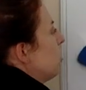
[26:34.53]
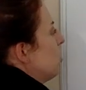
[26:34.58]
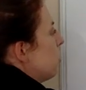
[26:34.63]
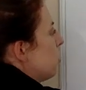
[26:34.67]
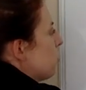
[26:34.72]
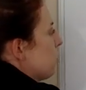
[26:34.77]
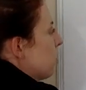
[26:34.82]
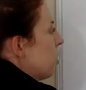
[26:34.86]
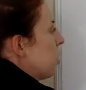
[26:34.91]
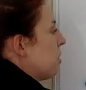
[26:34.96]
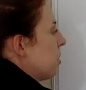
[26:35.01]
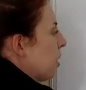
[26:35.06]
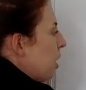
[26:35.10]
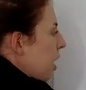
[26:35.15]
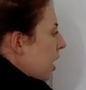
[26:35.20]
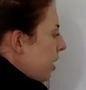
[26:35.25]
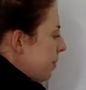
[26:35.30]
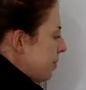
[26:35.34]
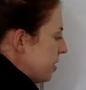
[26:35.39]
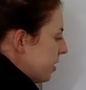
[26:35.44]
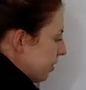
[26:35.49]
So
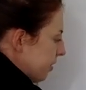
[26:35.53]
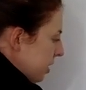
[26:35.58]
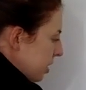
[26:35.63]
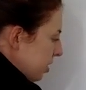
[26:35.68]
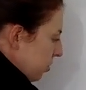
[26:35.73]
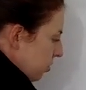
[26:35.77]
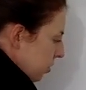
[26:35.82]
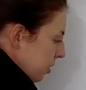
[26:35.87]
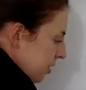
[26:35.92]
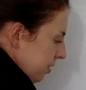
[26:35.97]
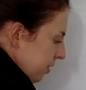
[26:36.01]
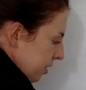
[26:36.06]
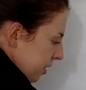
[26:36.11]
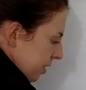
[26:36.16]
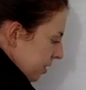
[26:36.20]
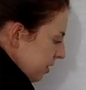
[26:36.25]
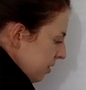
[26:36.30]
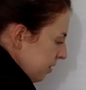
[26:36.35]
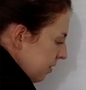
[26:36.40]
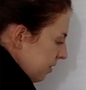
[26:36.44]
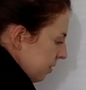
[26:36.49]
common
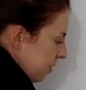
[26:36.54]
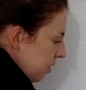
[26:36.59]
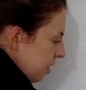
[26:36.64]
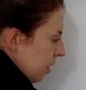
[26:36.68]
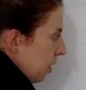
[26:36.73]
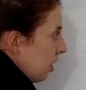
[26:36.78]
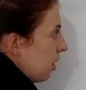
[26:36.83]
resources